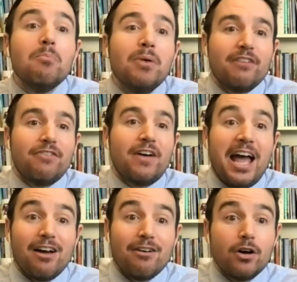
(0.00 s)
But if I
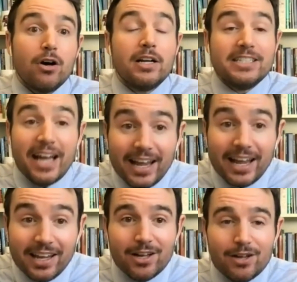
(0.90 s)
have a
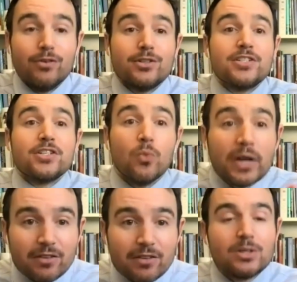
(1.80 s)
day versus a
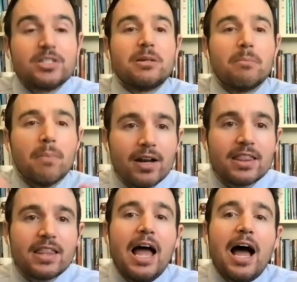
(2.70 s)
week versus a month,